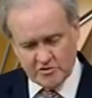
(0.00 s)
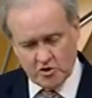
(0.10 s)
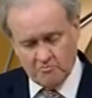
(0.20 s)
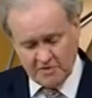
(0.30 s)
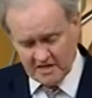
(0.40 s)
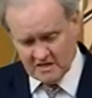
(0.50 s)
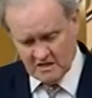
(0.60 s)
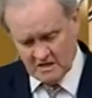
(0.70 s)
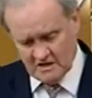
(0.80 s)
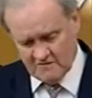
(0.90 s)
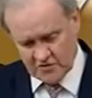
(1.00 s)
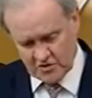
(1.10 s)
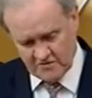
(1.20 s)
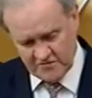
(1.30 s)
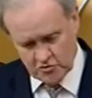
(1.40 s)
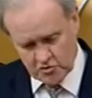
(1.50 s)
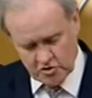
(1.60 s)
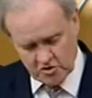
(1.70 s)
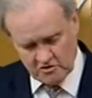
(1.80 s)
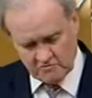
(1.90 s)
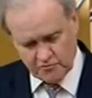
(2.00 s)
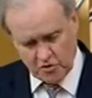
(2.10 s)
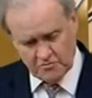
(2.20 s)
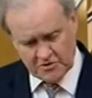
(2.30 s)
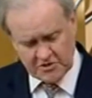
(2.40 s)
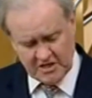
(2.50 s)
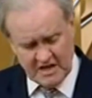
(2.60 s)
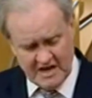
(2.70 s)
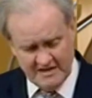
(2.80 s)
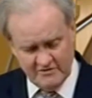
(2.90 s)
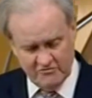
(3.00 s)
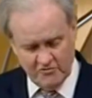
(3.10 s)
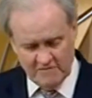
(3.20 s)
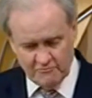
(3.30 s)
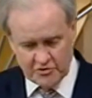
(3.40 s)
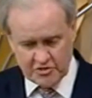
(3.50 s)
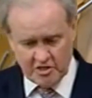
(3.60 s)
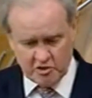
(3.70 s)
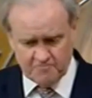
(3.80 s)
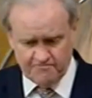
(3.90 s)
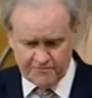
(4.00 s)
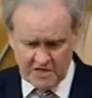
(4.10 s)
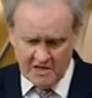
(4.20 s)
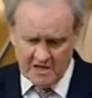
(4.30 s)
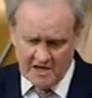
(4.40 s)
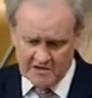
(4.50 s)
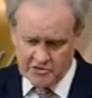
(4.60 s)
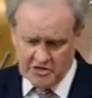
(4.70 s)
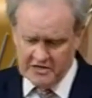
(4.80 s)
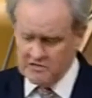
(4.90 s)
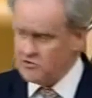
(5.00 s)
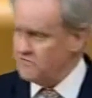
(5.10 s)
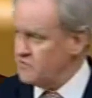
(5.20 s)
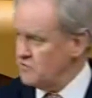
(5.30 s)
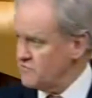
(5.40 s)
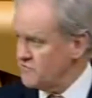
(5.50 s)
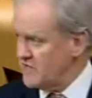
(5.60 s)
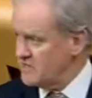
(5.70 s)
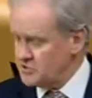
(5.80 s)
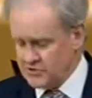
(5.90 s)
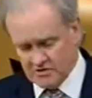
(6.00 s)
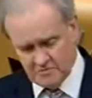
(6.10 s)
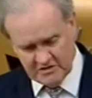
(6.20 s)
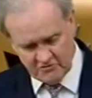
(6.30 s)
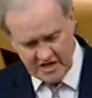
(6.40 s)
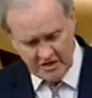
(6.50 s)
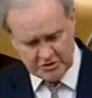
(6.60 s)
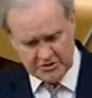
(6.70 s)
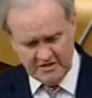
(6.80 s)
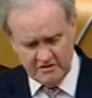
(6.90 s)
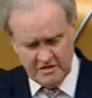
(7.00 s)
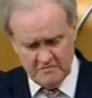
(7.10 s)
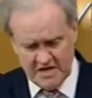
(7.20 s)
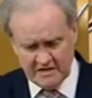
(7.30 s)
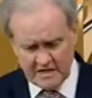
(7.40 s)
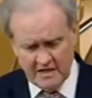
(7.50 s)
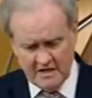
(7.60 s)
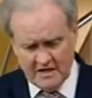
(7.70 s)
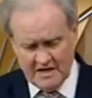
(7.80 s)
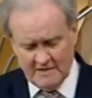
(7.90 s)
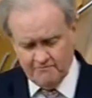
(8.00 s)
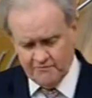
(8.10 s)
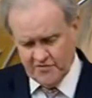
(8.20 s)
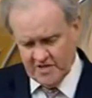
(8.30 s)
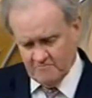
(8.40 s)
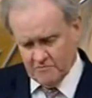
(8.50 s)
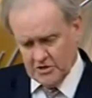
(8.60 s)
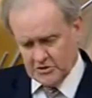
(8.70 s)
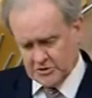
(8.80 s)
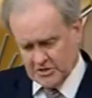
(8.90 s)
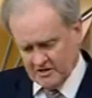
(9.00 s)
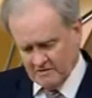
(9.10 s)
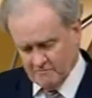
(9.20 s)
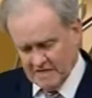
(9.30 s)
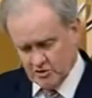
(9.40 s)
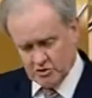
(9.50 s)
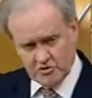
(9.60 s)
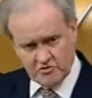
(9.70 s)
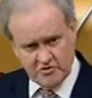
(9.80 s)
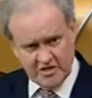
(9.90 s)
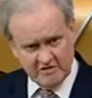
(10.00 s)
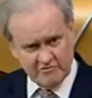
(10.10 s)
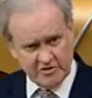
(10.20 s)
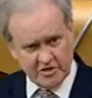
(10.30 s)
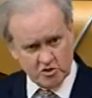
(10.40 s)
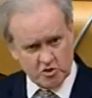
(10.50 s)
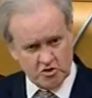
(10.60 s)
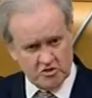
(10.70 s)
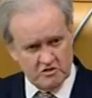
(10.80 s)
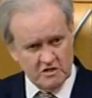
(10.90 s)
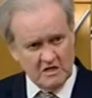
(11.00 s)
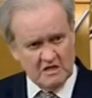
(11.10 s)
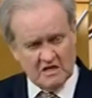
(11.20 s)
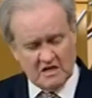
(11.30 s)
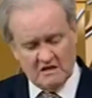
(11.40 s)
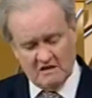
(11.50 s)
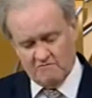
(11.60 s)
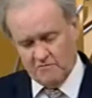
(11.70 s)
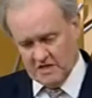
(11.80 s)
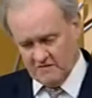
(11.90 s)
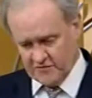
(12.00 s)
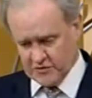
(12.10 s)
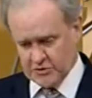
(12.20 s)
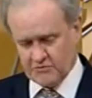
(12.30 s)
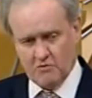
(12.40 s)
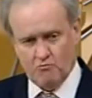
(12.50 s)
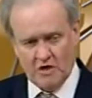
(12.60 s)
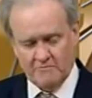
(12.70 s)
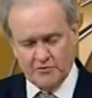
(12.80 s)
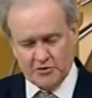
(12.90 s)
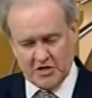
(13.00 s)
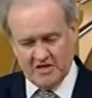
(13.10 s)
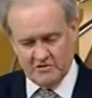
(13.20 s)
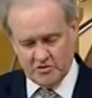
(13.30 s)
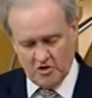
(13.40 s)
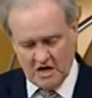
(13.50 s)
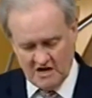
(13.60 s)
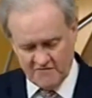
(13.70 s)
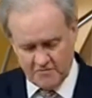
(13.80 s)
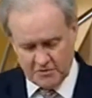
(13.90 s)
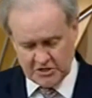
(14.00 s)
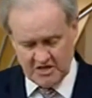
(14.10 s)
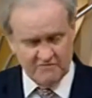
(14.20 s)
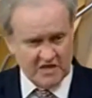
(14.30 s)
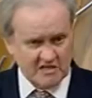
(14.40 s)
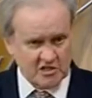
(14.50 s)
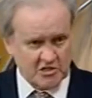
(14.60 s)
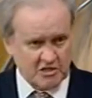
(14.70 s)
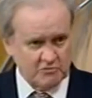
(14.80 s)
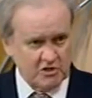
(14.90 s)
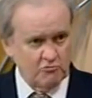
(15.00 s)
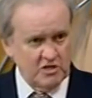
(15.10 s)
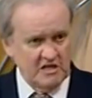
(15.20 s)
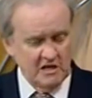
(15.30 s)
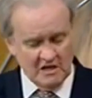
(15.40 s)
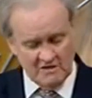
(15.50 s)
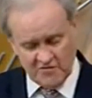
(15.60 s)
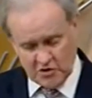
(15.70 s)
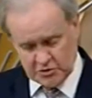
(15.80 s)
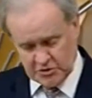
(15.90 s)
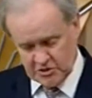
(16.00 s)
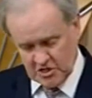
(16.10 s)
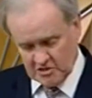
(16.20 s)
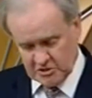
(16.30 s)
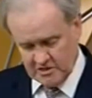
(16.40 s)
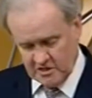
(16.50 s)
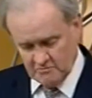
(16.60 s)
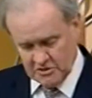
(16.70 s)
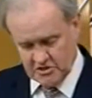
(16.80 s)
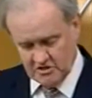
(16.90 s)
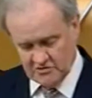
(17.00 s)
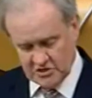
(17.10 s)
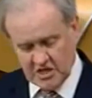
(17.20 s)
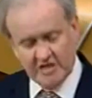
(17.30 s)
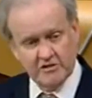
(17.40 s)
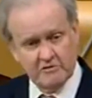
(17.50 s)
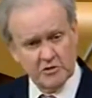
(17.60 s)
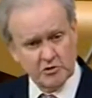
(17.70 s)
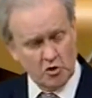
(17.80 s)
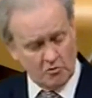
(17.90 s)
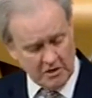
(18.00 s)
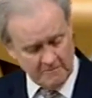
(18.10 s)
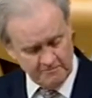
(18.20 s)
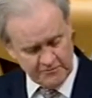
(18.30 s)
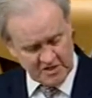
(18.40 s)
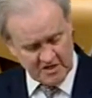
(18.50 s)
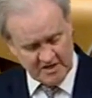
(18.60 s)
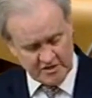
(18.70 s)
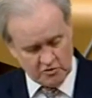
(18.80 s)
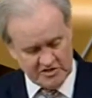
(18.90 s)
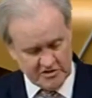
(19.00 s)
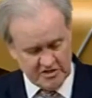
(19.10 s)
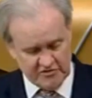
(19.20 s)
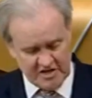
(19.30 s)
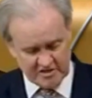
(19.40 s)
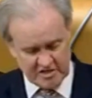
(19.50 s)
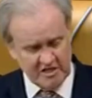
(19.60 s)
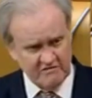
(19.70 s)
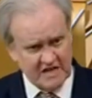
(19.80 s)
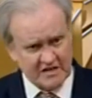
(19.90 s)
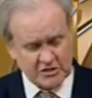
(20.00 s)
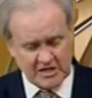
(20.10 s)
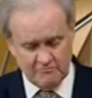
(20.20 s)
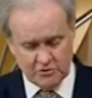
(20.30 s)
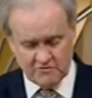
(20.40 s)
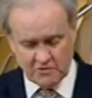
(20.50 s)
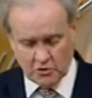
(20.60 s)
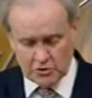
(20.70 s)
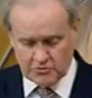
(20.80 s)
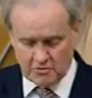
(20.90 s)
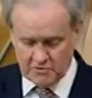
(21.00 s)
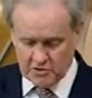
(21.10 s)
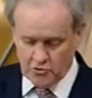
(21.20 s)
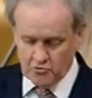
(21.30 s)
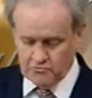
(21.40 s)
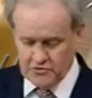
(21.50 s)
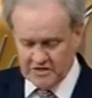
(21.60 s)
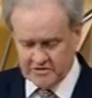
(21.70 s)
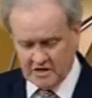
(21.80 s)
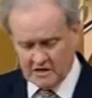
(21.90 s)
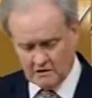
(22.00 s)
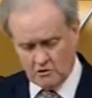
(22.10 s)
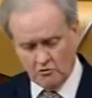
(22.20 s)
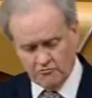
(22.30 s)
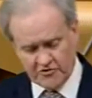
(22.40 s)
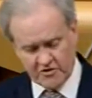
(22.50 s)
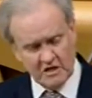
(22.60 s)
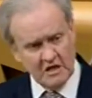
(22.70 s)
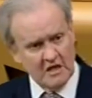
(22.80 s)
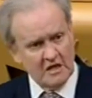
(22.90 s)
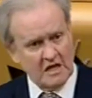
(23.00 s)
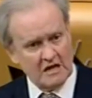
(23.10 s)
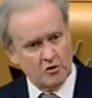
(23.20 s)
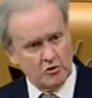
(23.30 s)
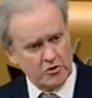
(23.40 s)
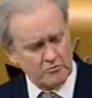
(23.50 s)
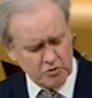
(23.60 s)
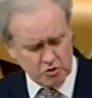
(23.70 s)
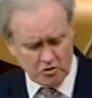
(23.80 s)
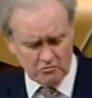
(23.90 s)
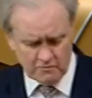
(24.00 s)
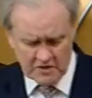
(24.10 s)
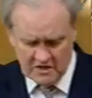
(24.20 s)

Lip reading: topic for our future probity and reputation. Turning to a few of the things that have been raised in the debate, the Minister mentioned the reduction in gifts from 1% to 0.5%. That's a subject we first discussed in committee on the 10th of October 2013. That stems, of course, from the Groupe d'État contre la corruption,